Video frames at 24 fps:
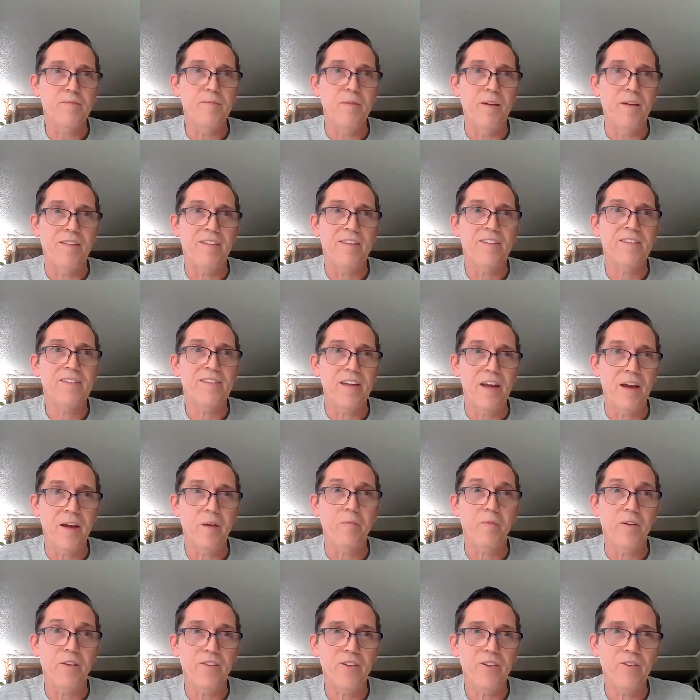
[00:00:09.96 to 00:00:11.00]
spend this
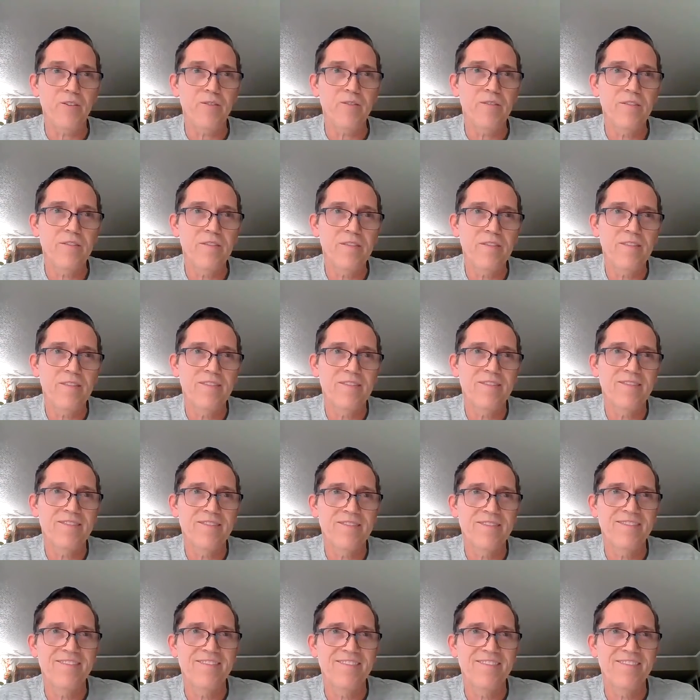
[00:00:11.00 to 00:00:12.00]
time with you. And please